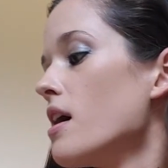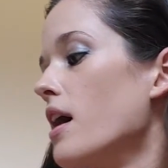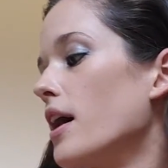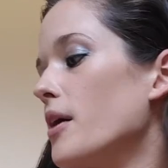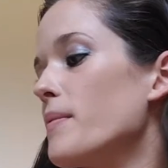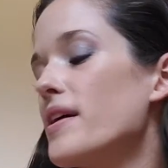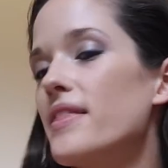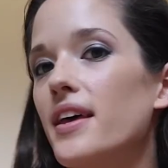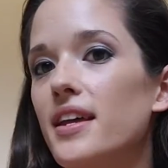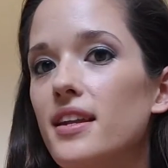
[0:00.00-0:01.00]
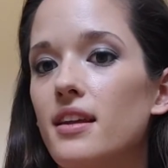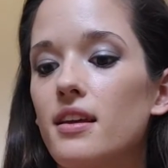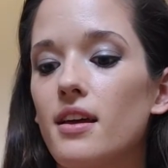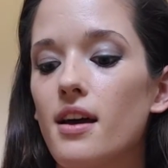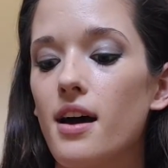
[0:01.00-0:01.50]
And then
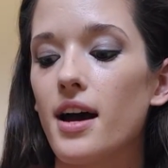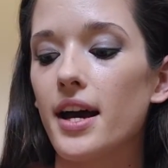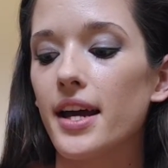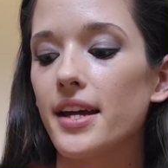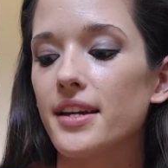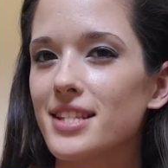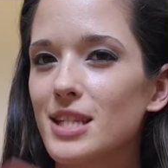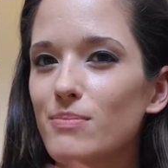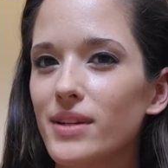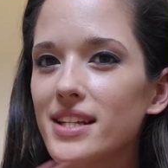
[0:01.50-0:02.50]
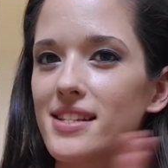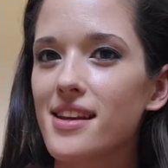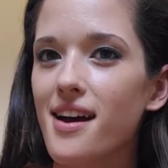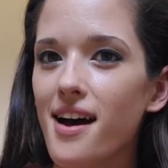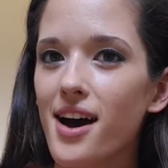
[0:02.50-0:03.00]
I
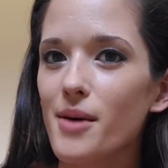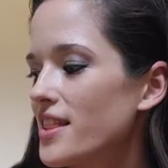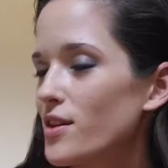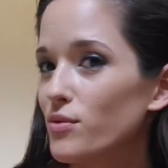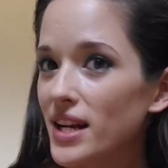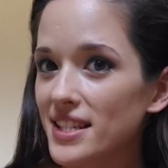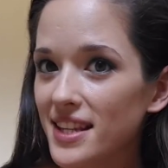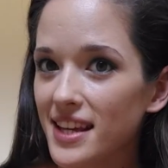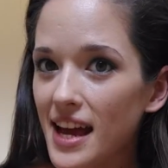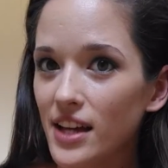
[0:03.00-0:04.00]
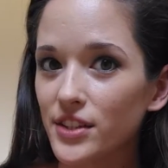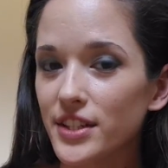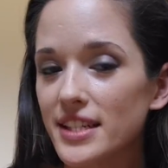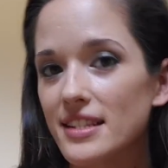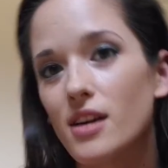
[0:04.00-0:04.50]
split up the rest of the
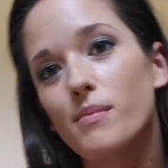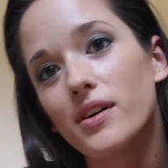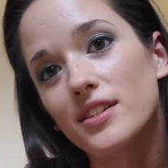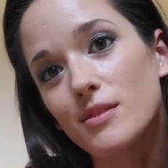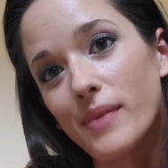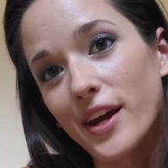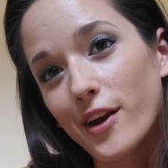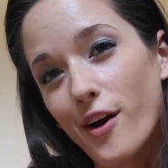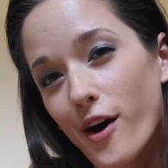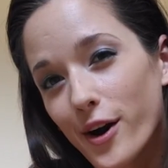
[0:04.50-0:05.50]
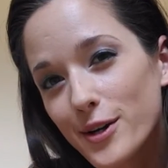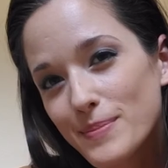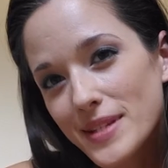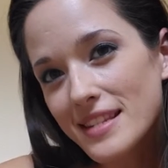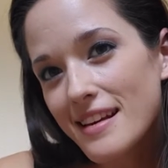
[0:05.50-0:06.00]
calories amongst my
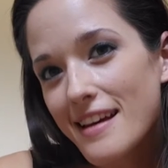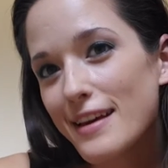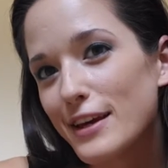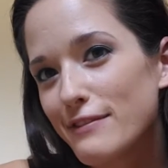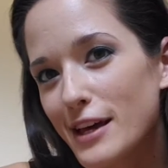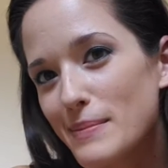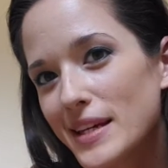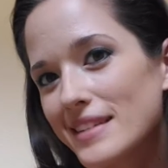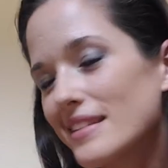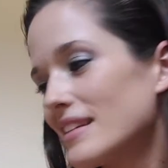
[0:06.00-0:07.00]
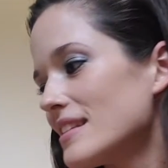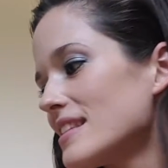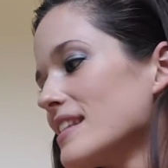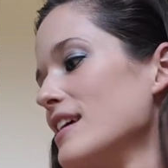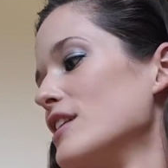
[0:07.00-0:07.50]
carbs, if that makes
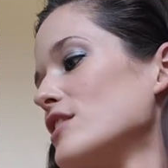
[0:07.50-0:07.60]
sense.